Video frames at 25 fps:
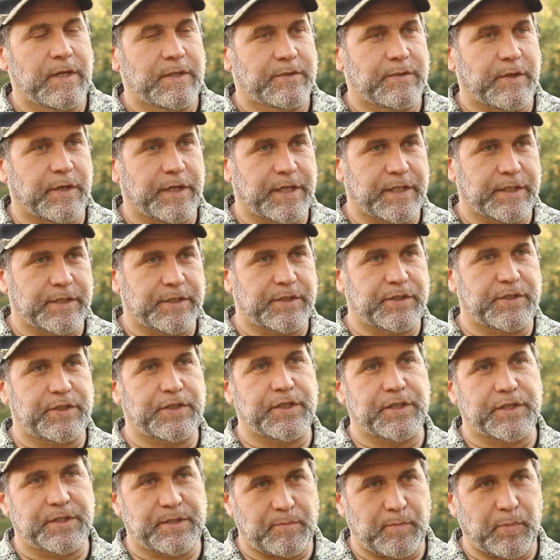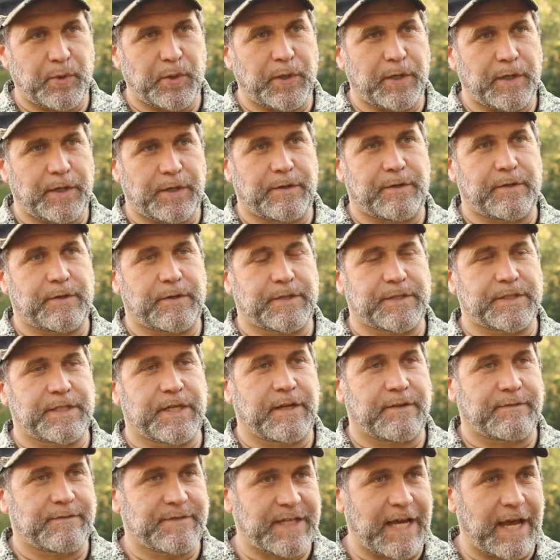so I can just put another set of